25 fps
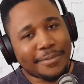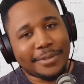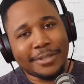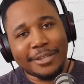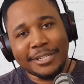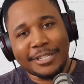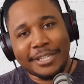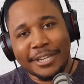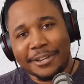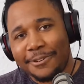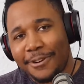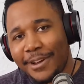
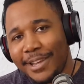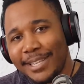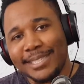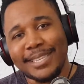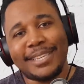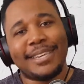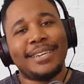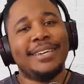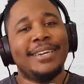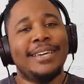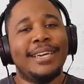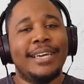Is she
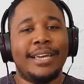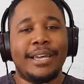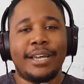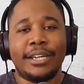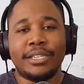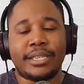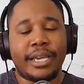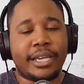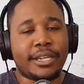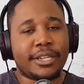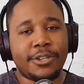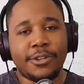crazy?
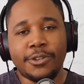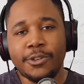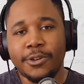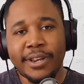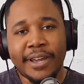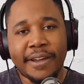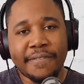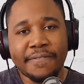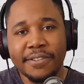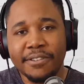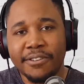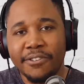It's like, you don't
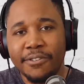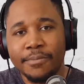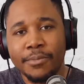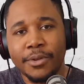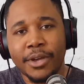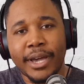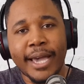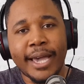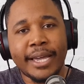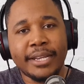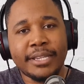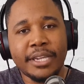have to give him
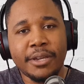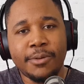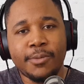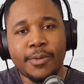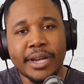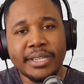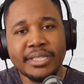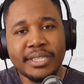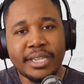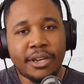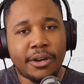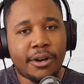your ID. Why
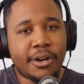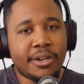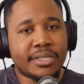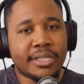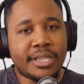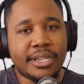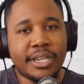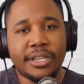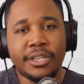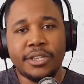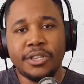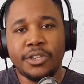is he
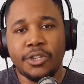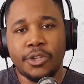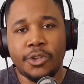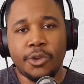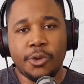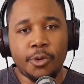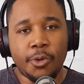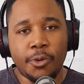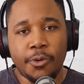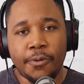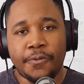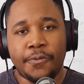asking
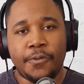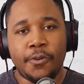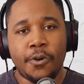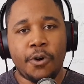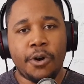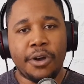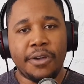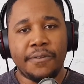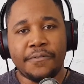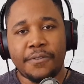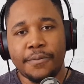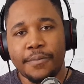you
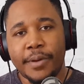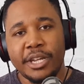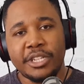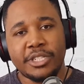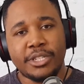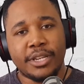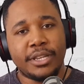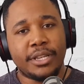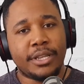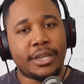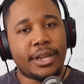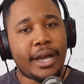for
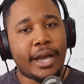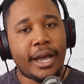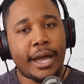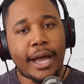information?